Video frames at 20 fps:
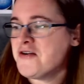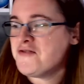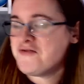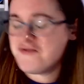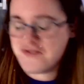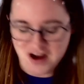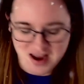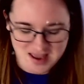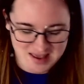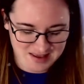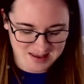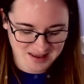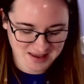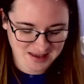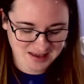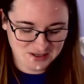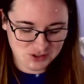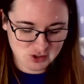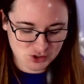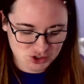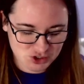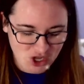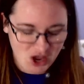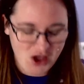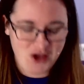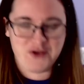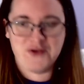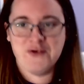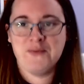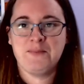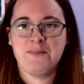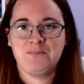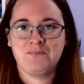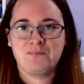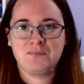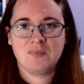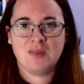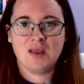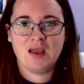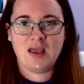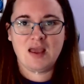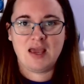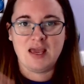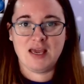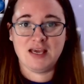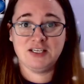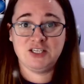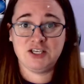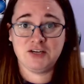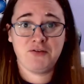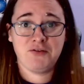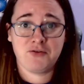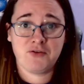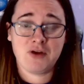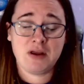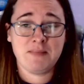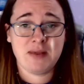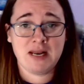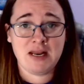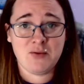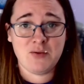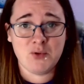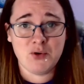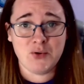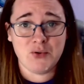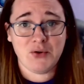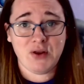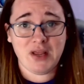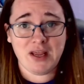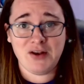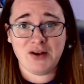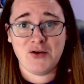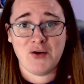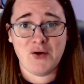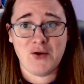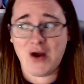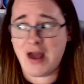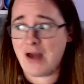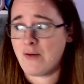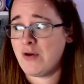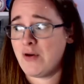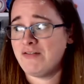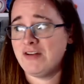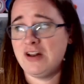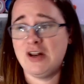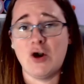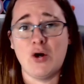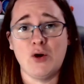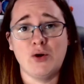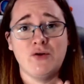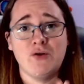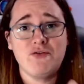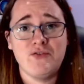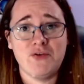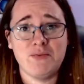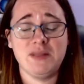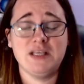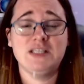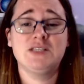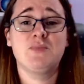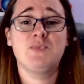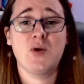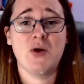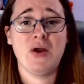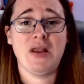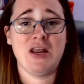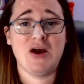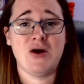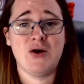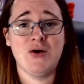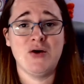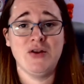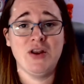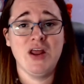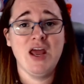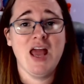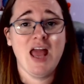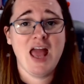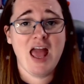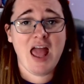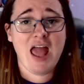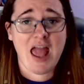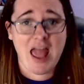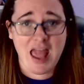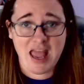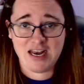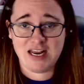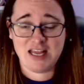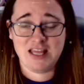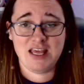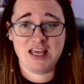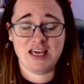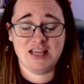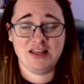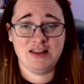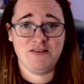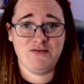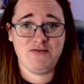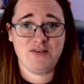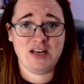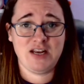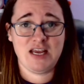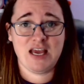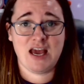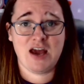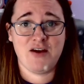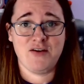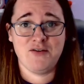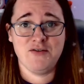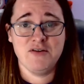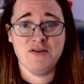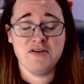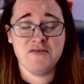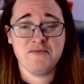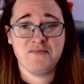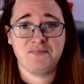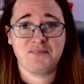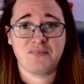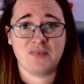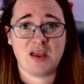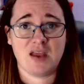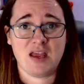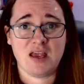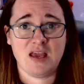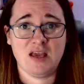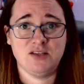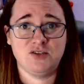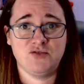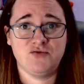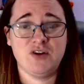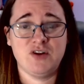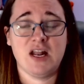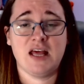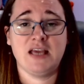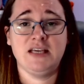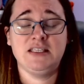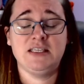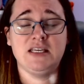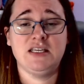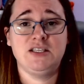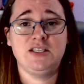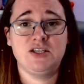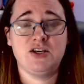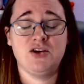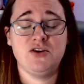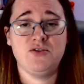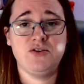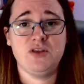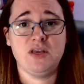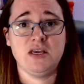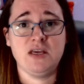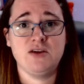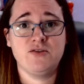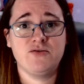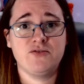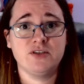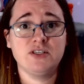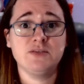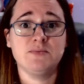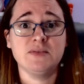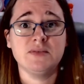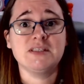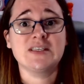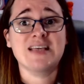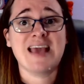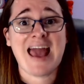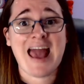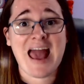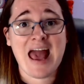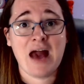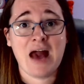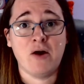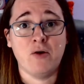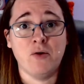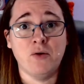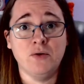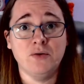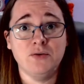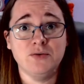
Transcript: Right, so here's your 3-minute warning, or however long. From this point on, anything in the video is related to the Christmas cow.